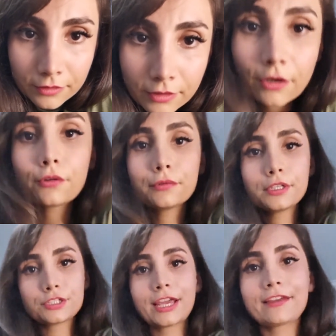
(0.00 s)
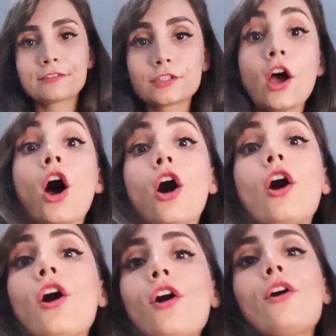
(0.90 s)
Oh, which avatar?
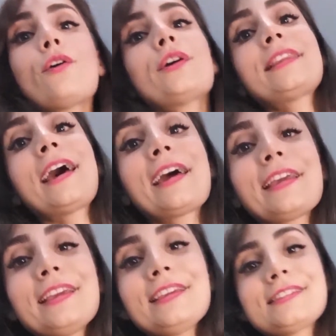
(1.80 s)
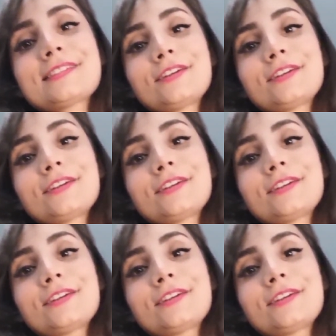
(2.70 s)
Oh, that is